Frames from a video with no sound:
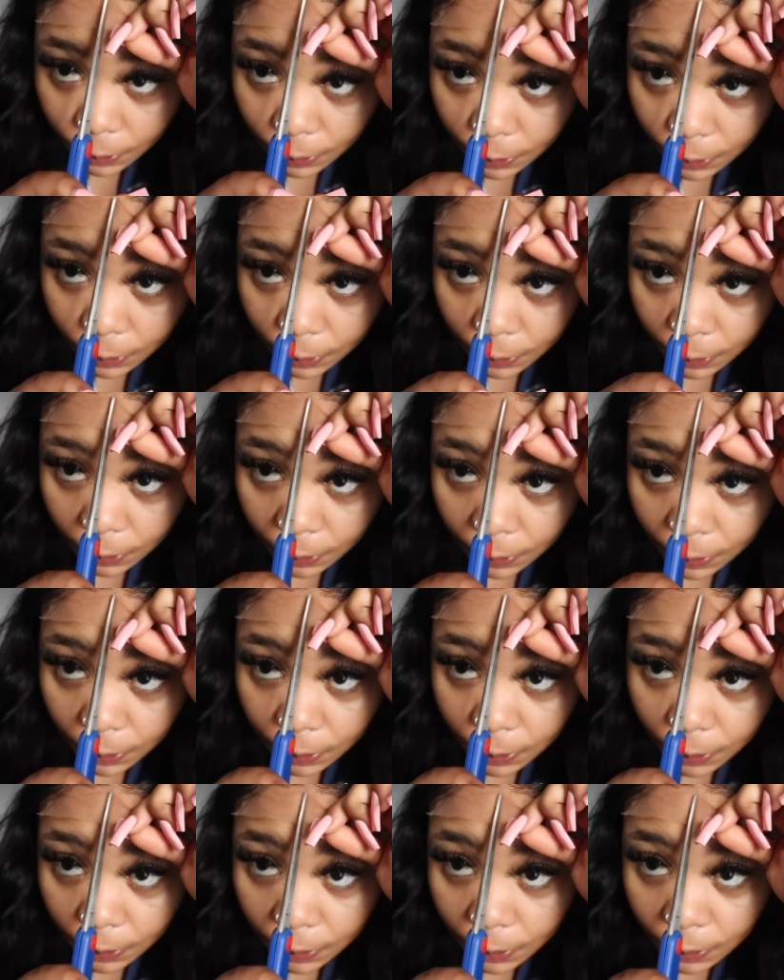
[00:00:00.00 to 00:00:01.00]

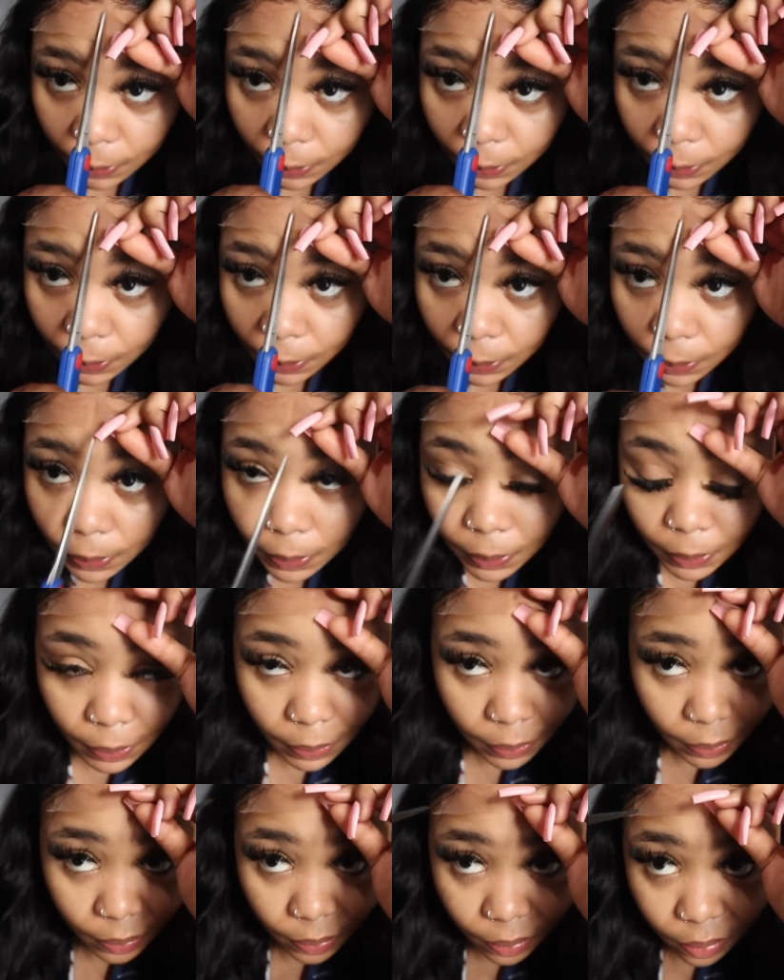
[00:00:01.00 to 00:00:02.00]

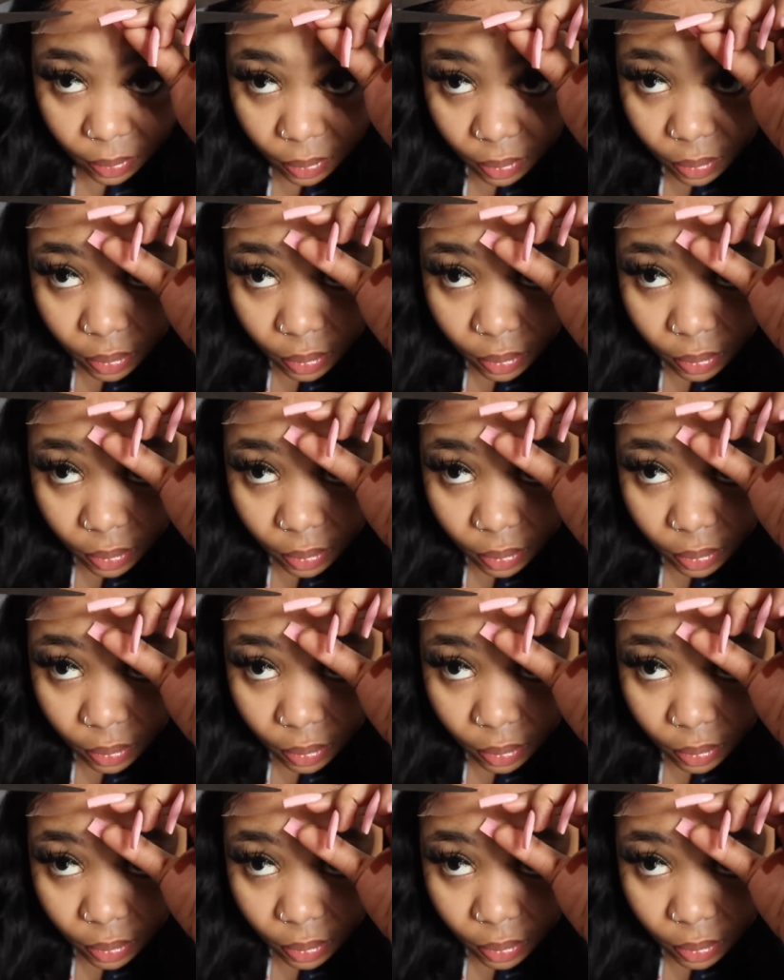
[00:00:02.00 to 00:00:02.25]
Nothing is said.